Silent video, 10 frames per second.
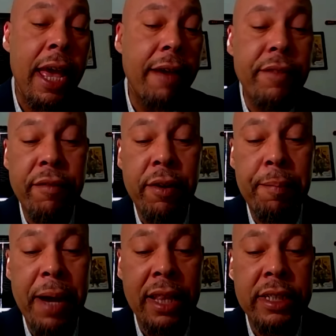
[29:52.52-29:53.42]
have never
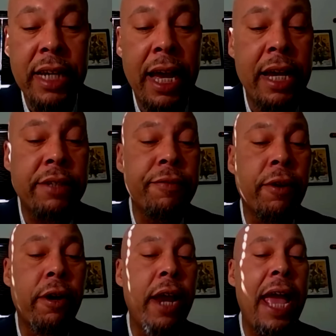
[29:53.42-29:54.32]
apologized
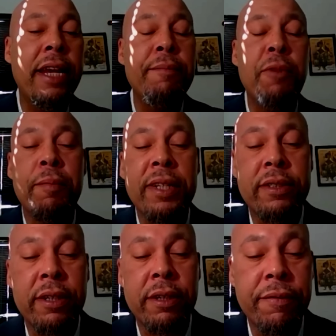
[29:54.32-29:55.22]
for any moments
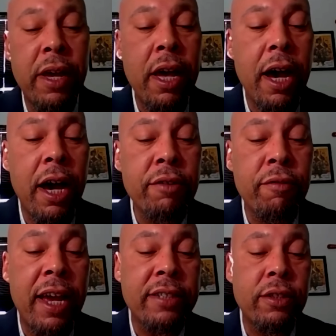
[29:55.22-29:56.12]
of
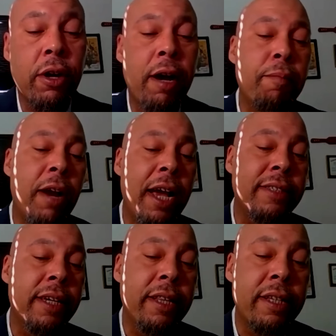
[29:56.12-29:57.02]
unrest or
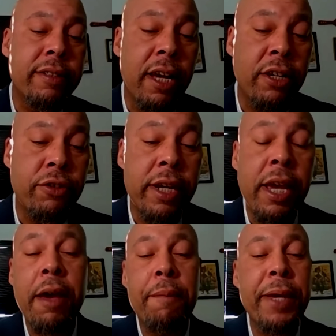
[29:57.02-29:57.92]
uprising in this country,
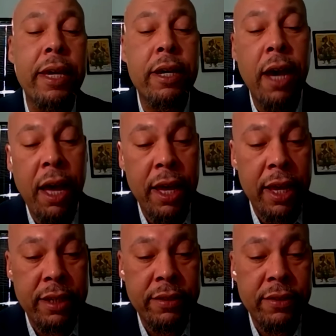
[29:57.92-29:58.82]

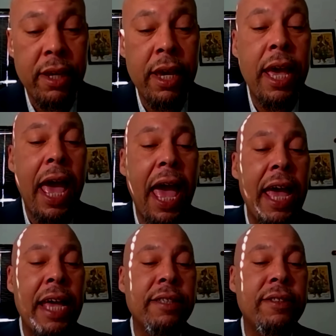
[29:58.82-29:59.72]
because
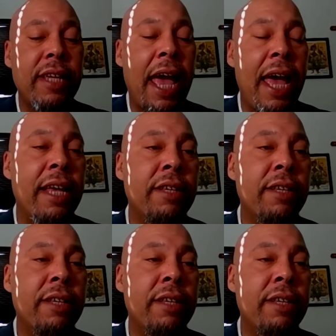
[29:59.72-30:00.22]
as